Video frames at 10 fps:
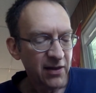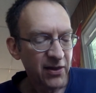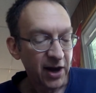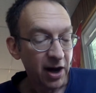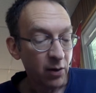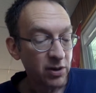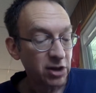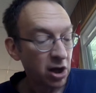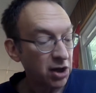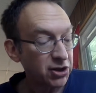There was
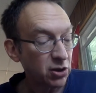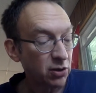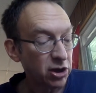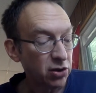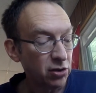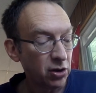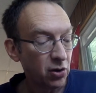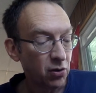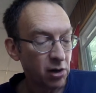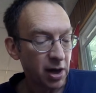also a
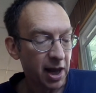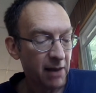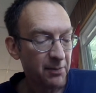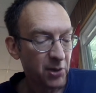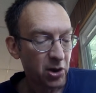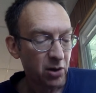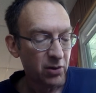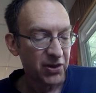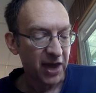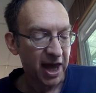unicorn and a bull
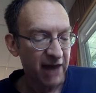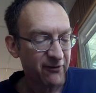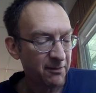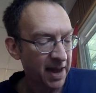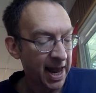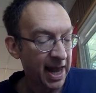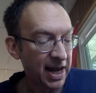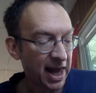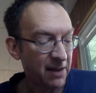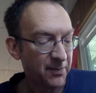with the head of a
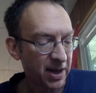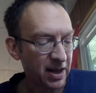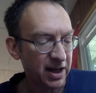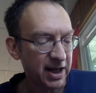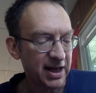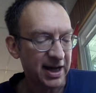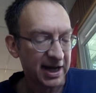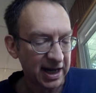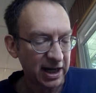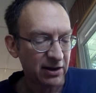man and a pelican
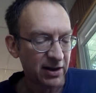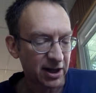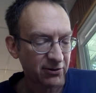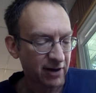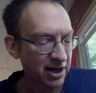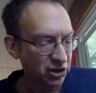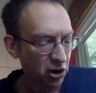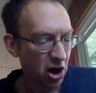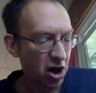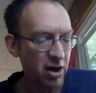and an eagle and a great
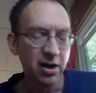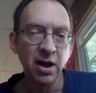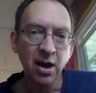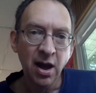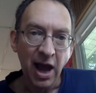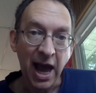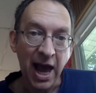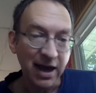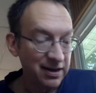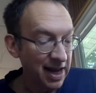dog.
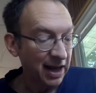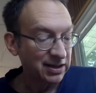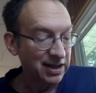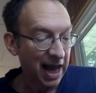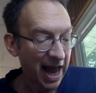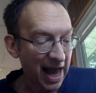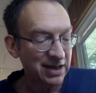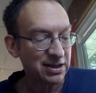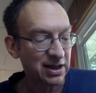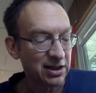And next to
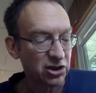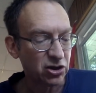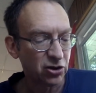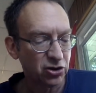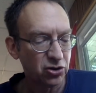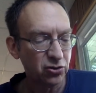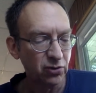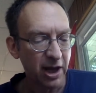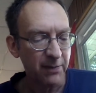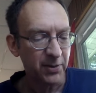Aslan stood two
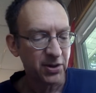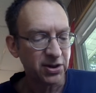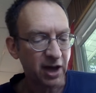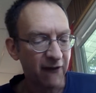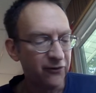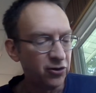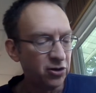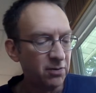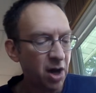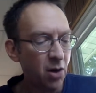leopards, of
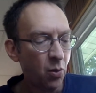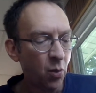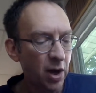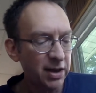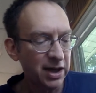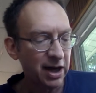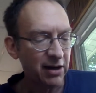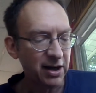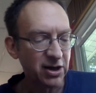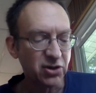whom one
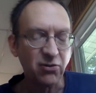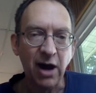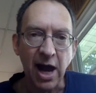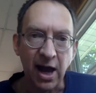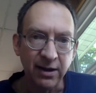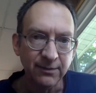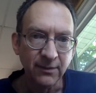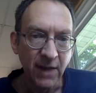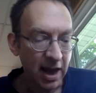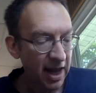carried his crown
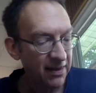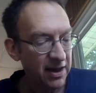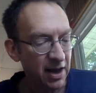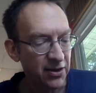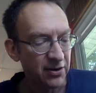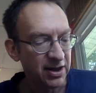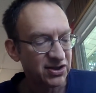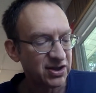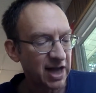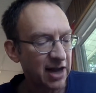and the other
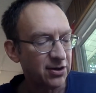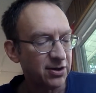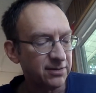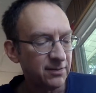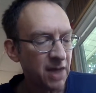his standard.